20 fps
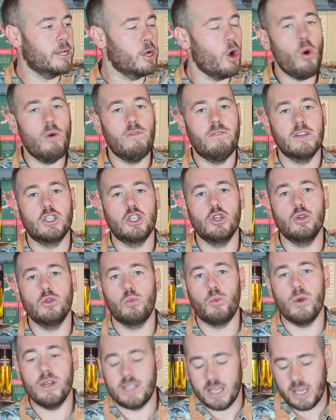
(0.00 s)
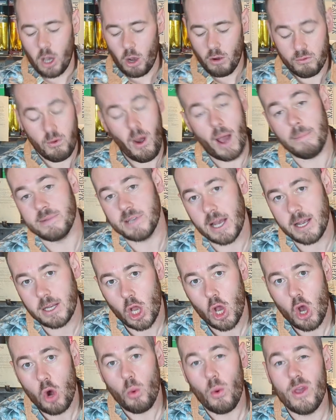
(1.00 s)
go over to the Whiskey Cove website
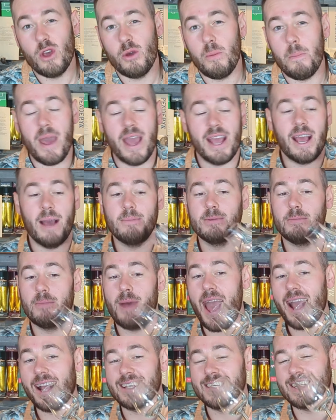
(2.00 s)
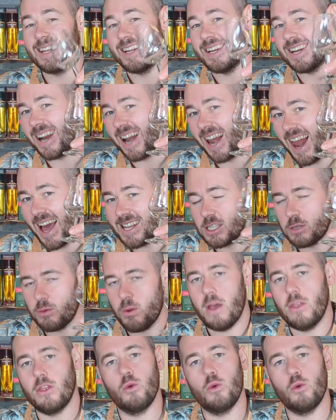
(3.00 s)
where you can pick up some excellent glassware,